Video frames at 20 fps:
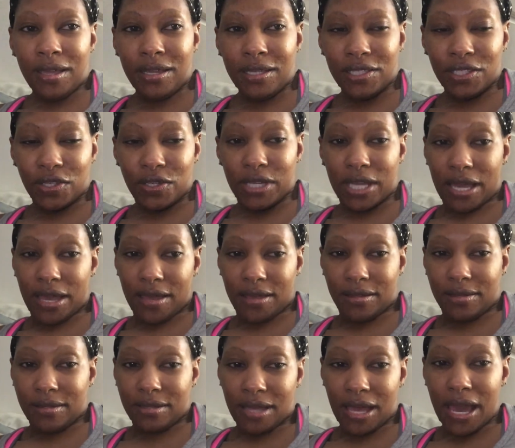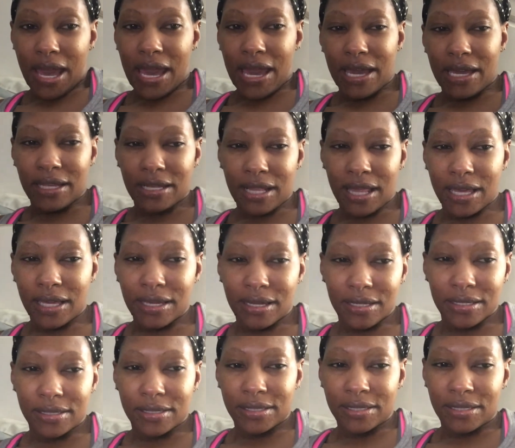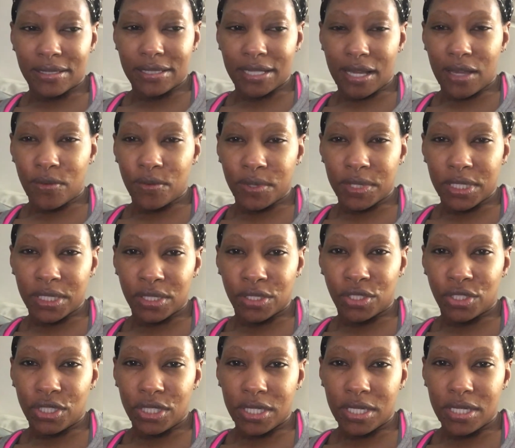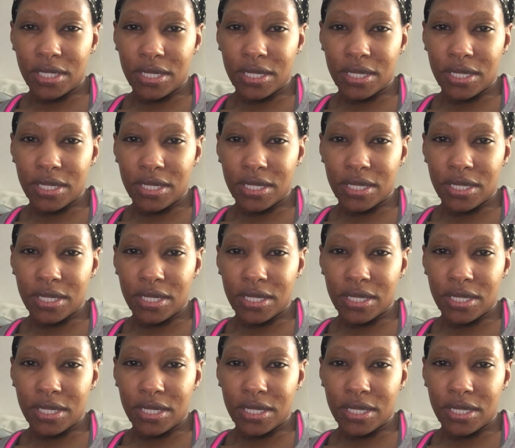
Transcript: So yeah, I had like a sandwich.